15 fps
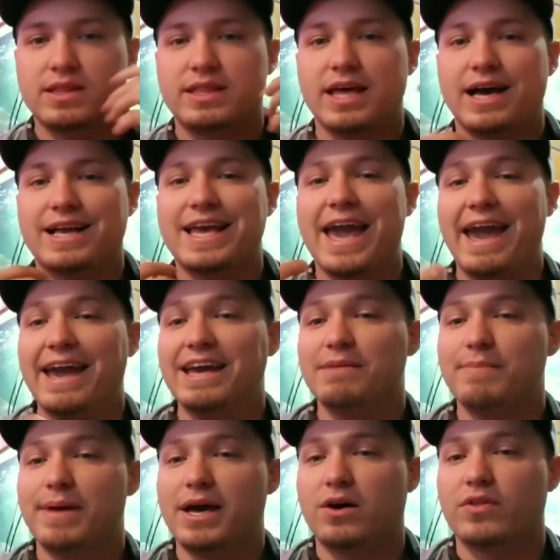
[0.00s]
The
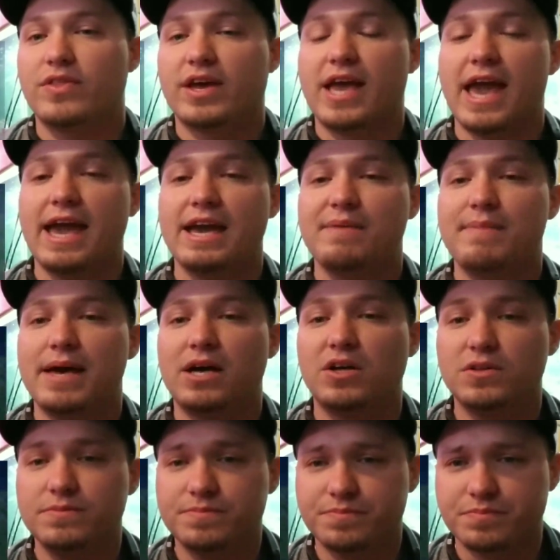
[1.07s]

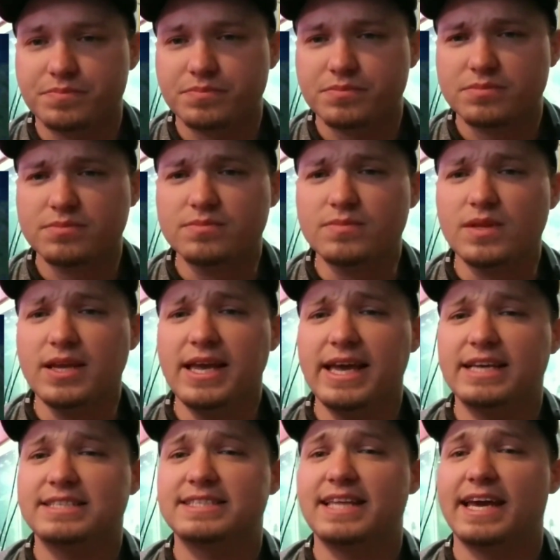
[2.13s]
KML
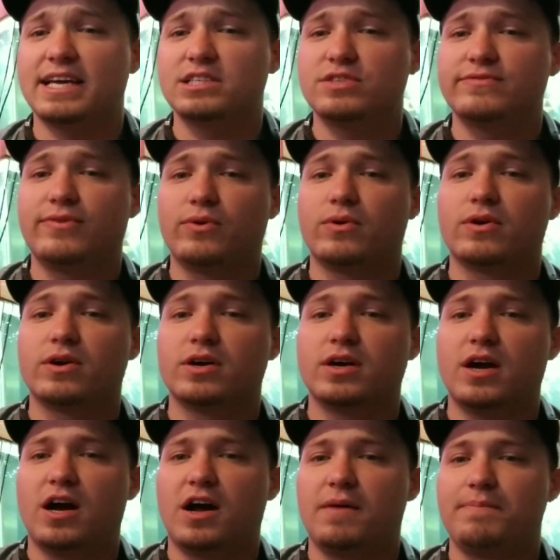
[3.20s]
stands
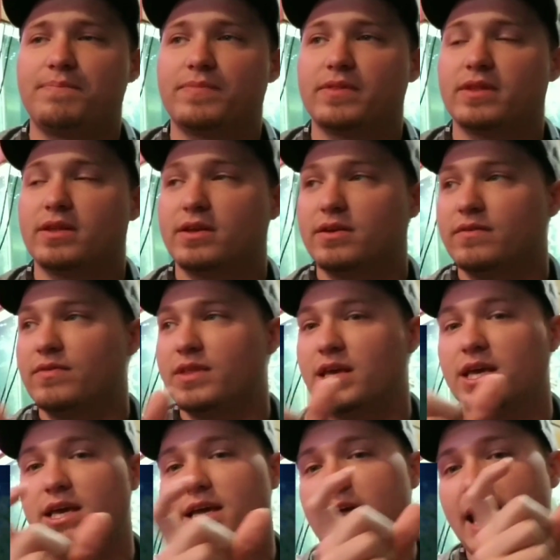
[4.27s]
for
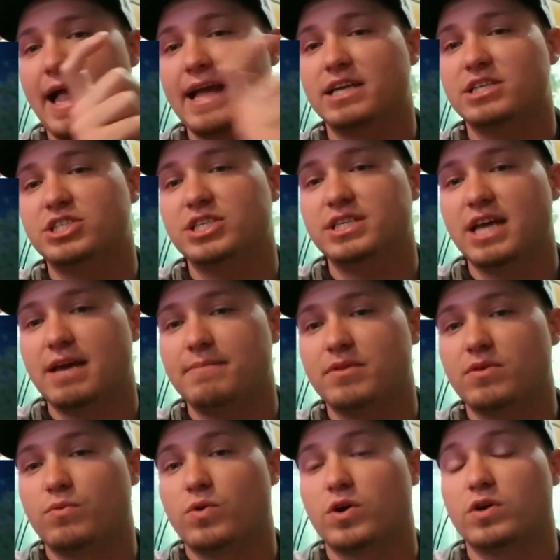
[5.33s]
the Asian name of
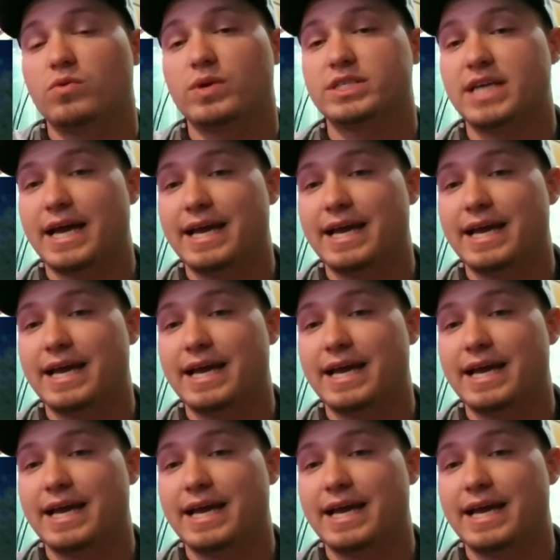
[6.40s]
the word, which